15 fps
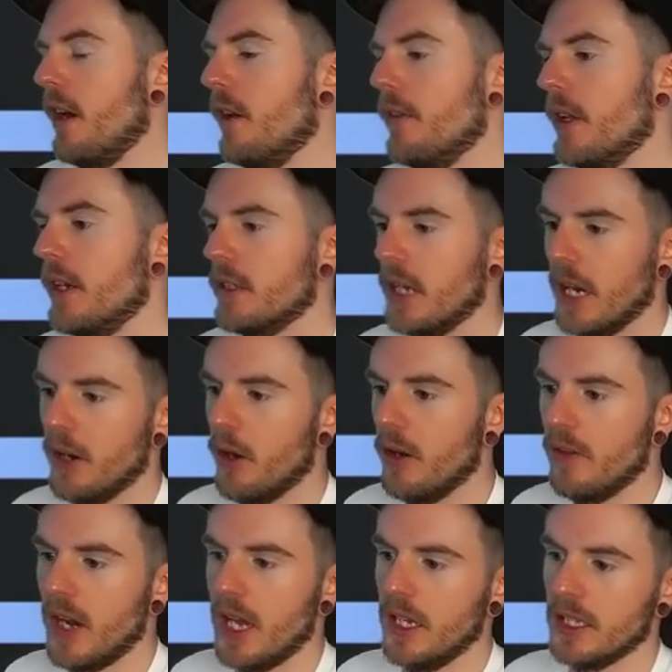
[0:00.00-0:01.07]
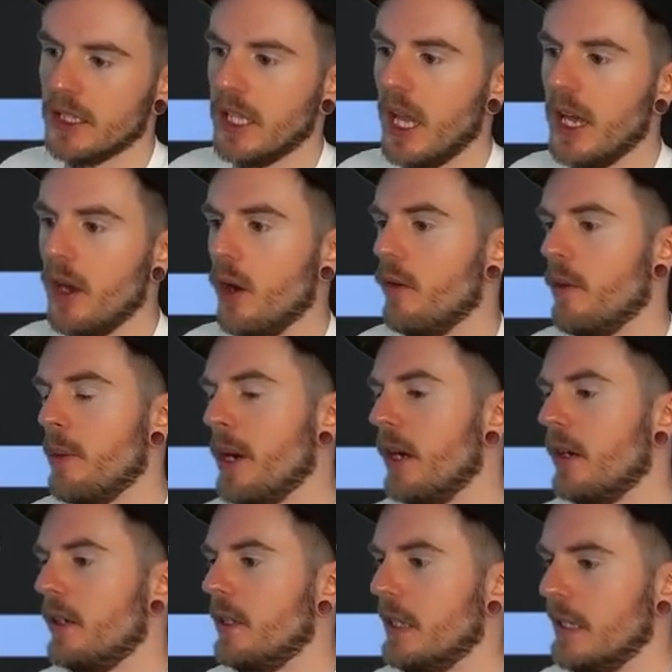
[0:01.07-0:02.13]
of this. I don't even hate a slight
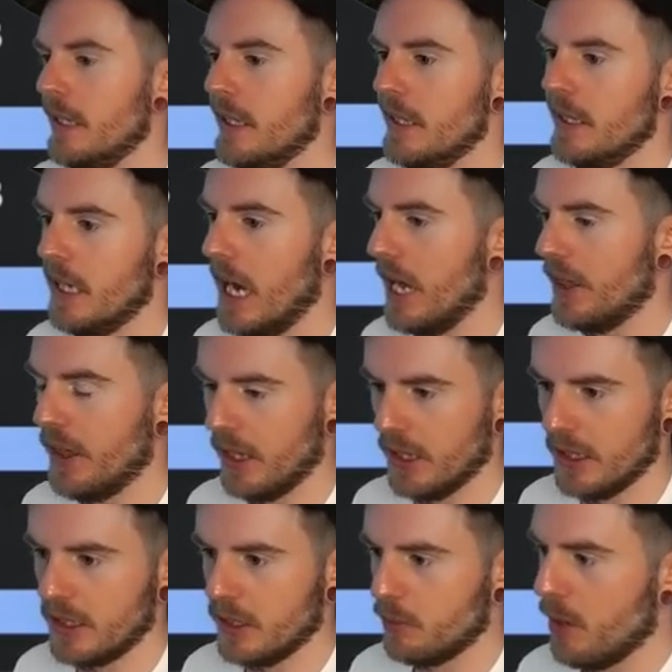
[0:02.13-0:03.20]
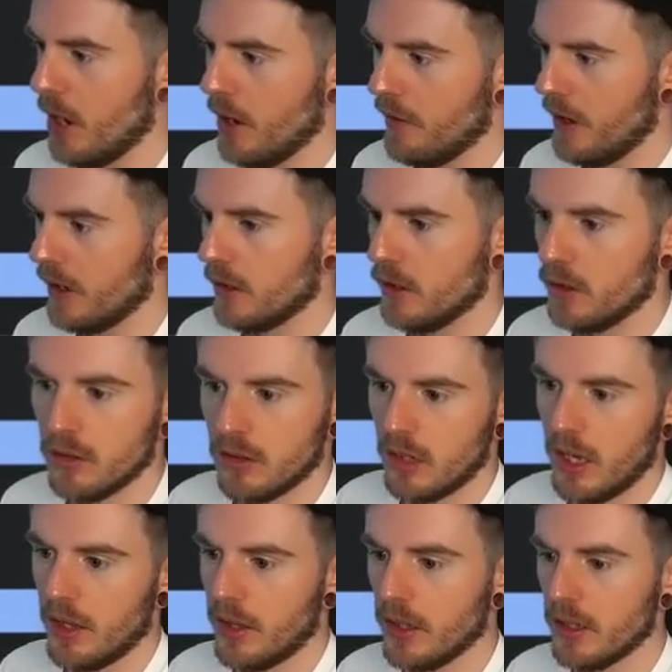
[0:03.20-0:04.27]
overbet. I think this is perfect, though.
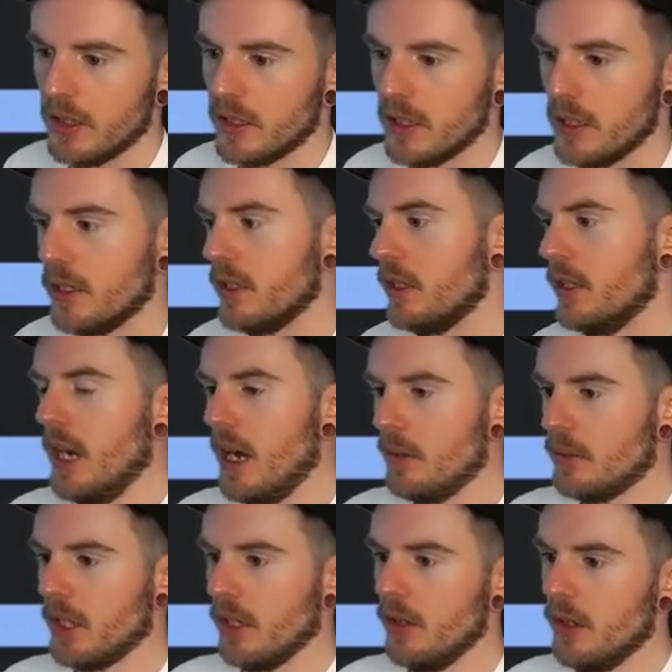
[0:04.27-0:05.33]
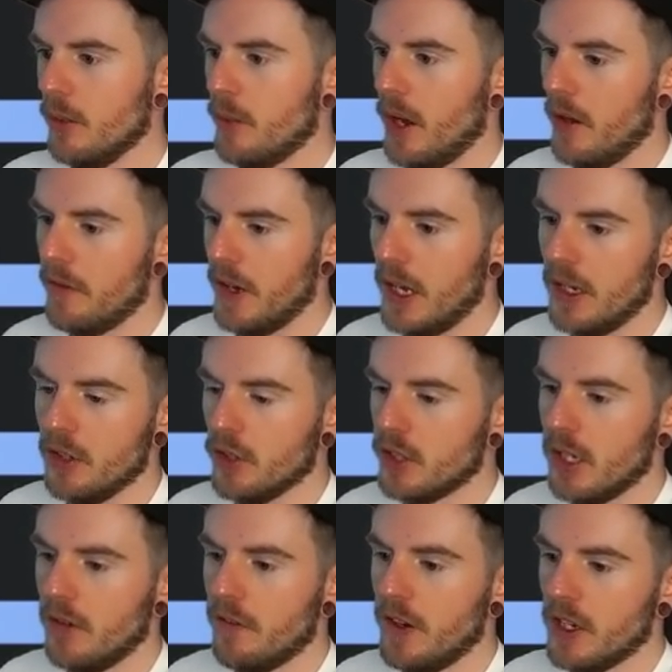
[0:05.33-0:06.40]
I think this is absolutely perfect. And you'll
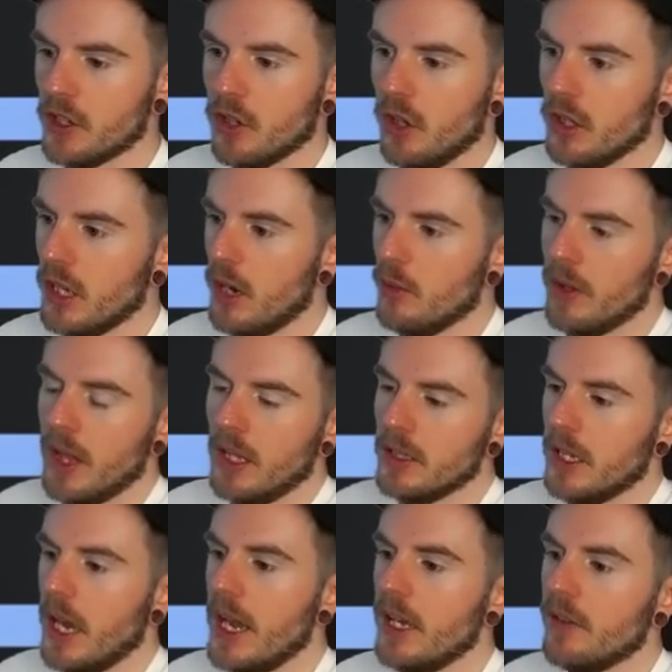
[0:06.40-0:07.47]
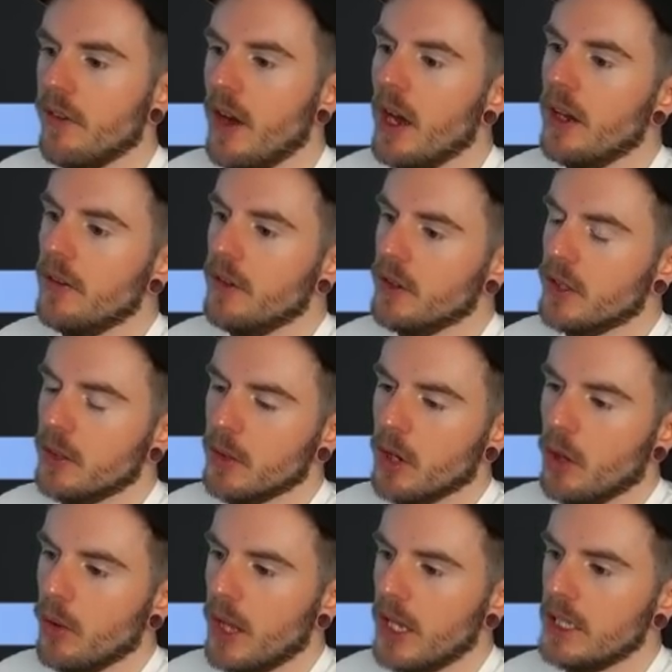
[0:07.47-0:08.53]
see Fish call down with hands like ace-five. You'll see him
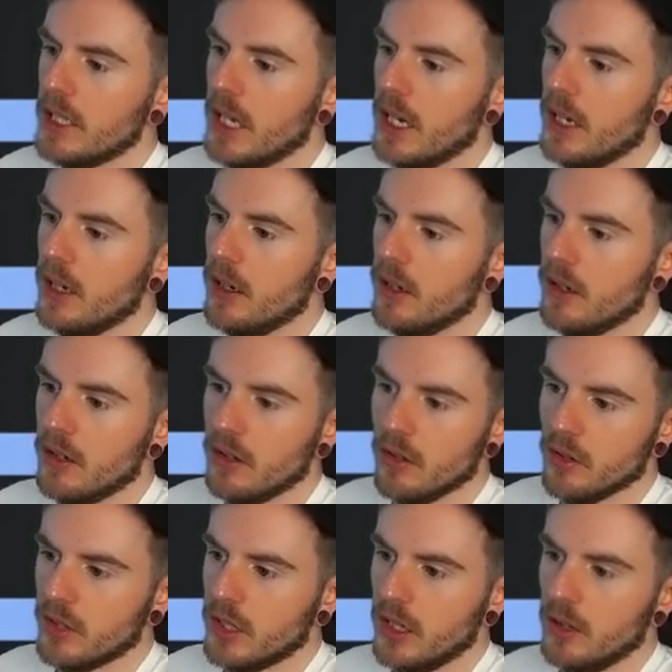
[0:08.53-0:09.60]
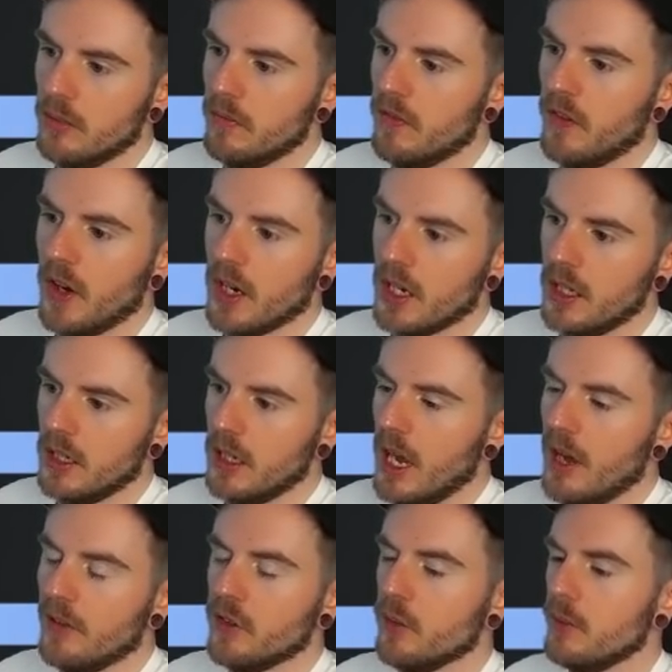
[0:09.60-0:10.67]
call with ace-eight. You'll see him fucking
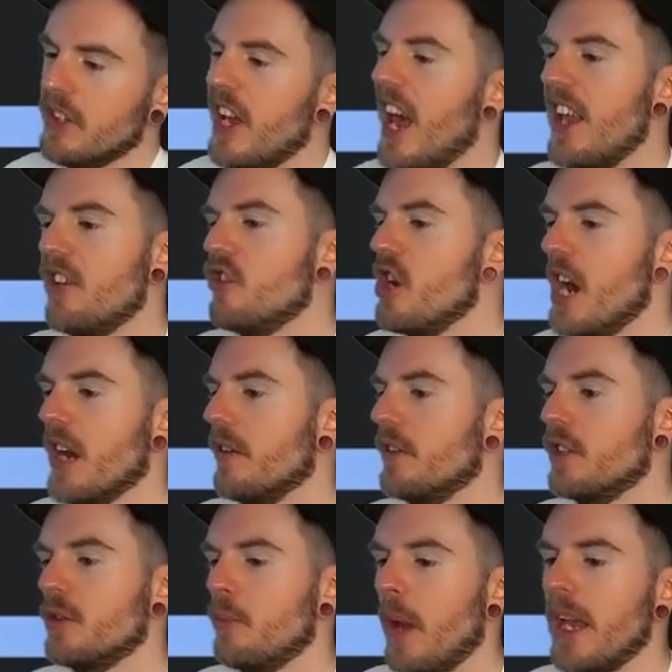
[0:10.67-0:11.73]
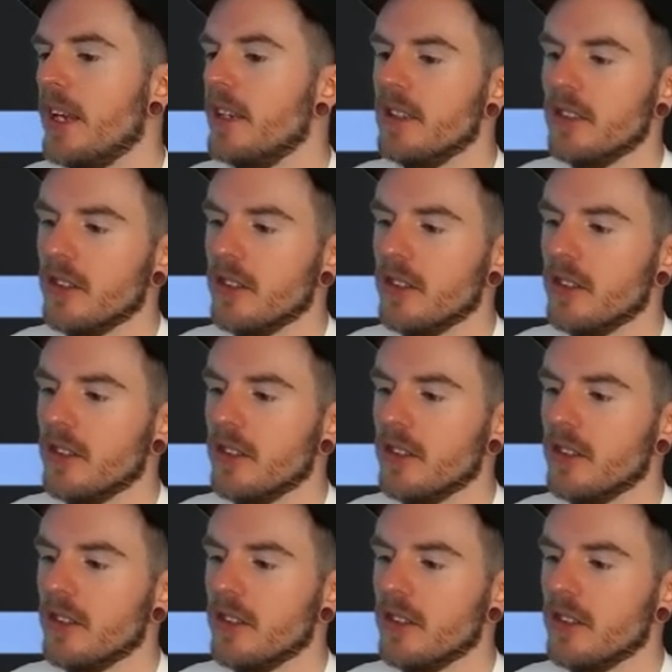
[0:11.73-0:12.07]
have some 10-jack of spades